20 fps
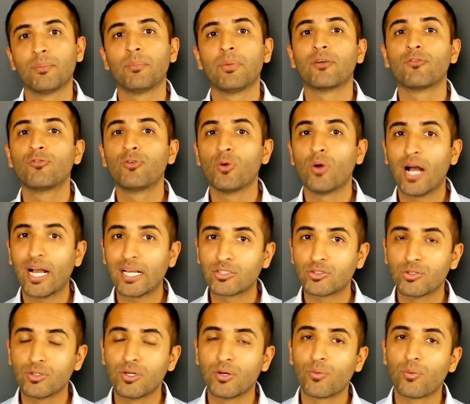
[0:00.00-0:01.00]
But if you
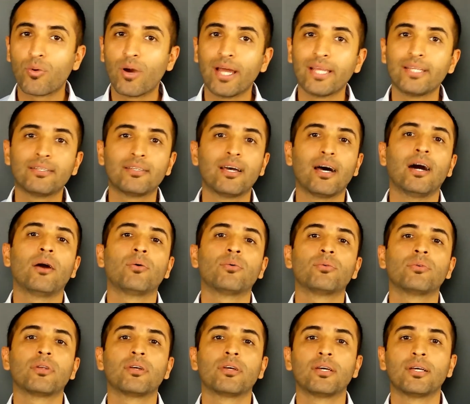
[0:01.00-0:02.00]
actually write
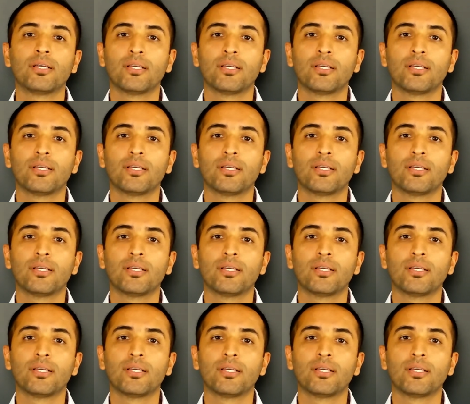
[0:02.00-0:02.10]
down,